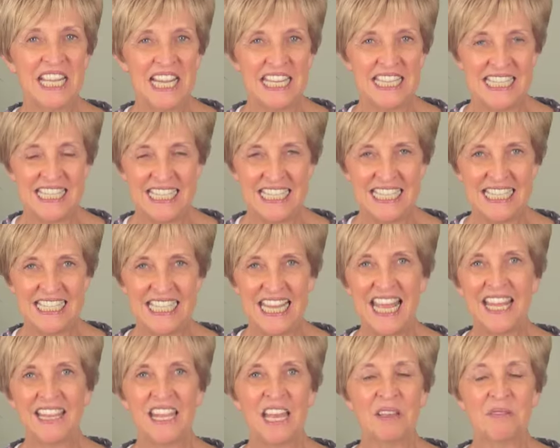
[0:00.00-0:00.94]
ideas,
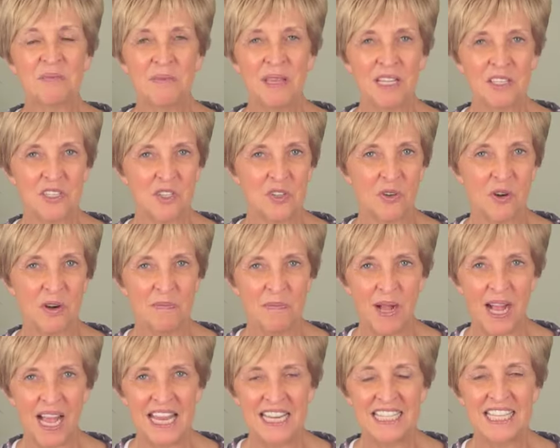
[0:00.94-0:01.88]
and that makes your
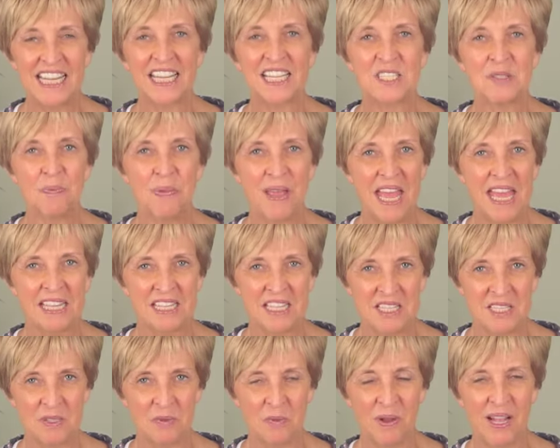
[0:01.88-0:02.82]
mind expand
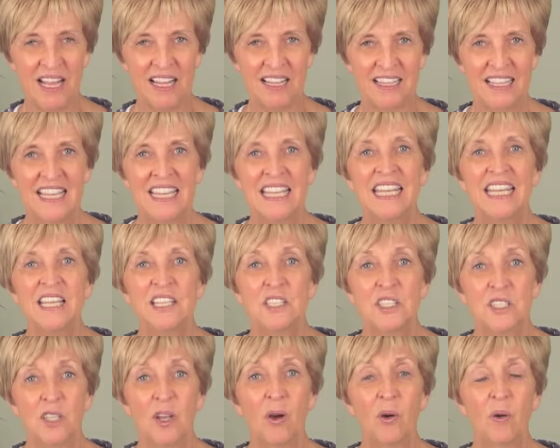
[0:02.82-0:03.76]
as well.
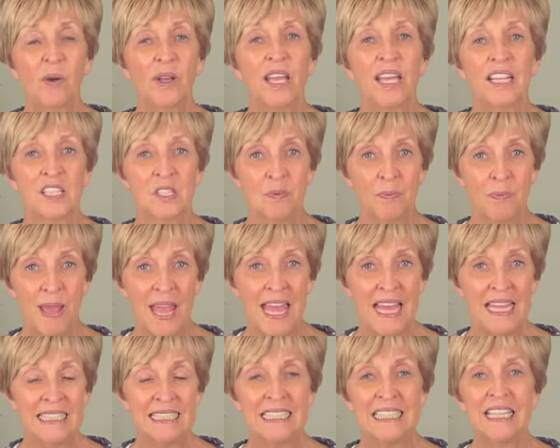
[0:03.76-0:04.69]
So
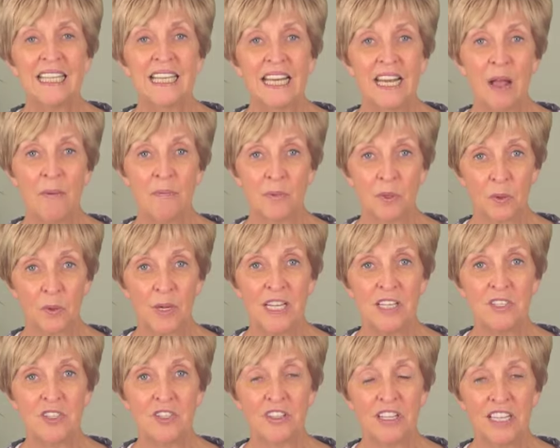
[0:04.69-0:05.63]
expand and
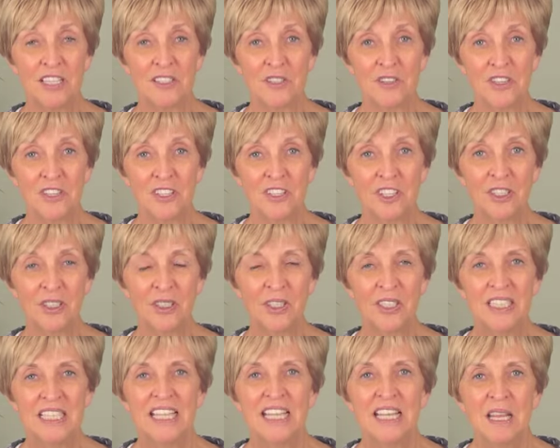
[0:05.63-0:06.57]
upgrade your inner
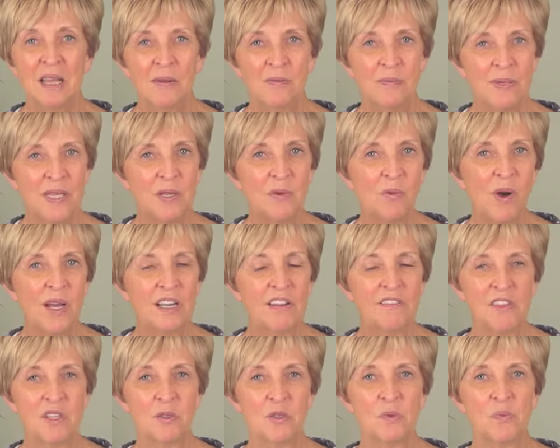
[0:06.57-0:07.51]
circle. Be one
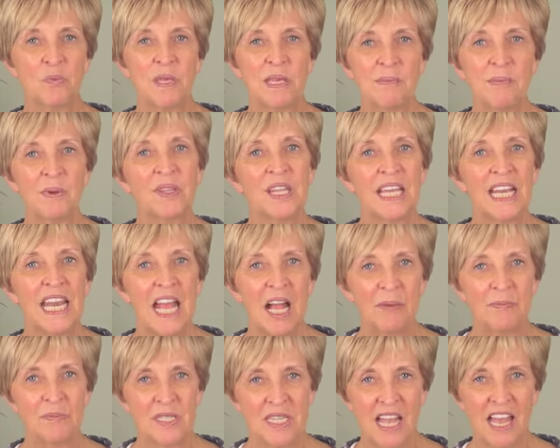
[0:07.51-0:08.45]
of those people that
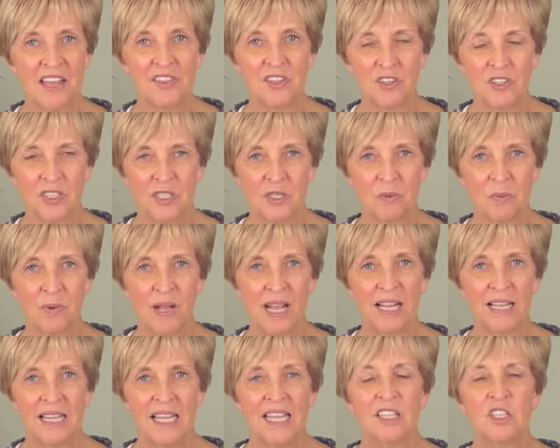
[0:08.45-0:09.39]
helps others as
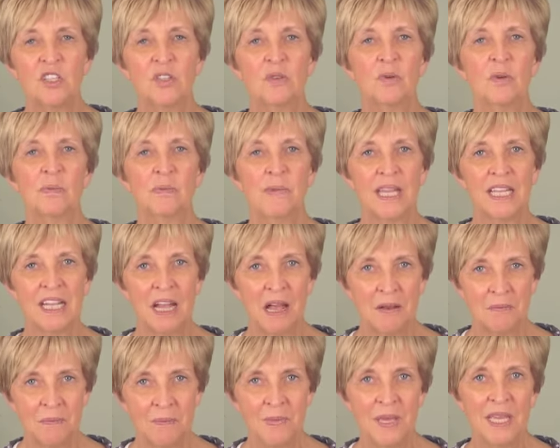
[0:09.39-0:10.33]
well. You will make
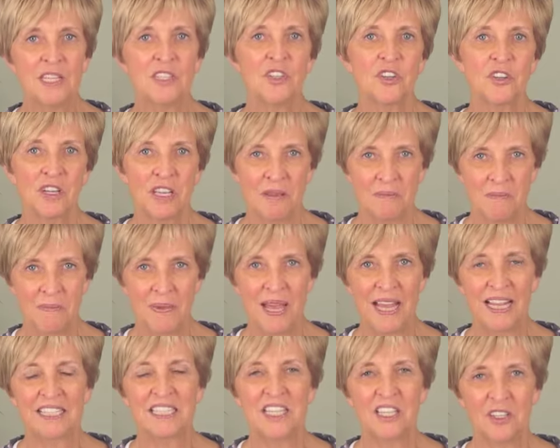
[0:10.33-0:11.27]
a major
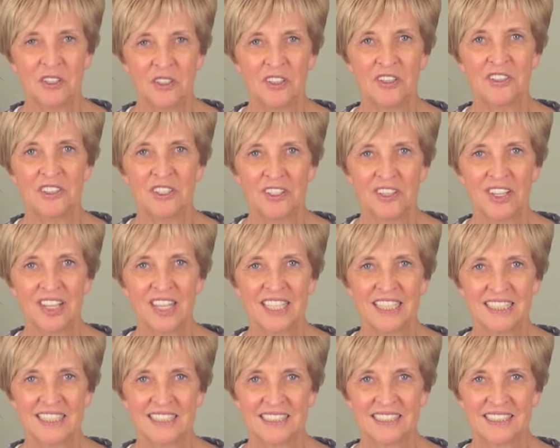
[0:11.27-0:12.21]
impact here on Earth.